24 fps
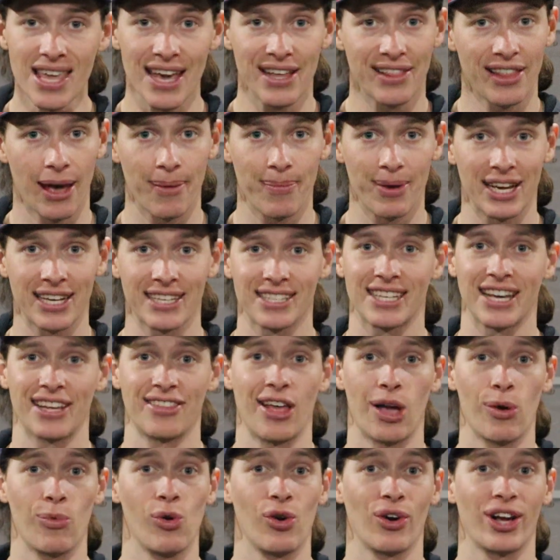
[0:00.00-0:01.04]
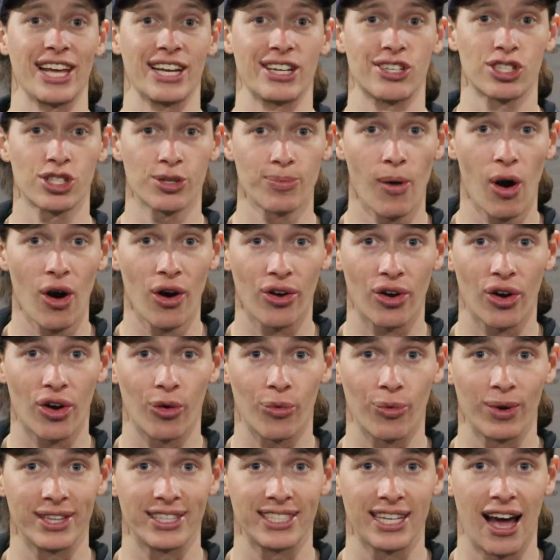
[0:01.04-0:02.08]
That being said, they will get smarter
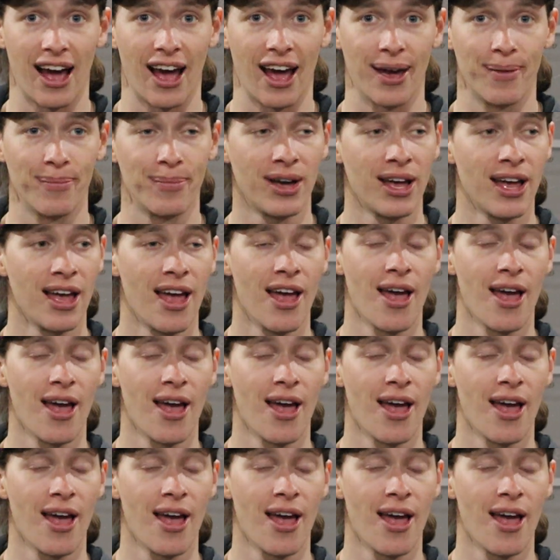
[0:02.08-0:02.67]
with time,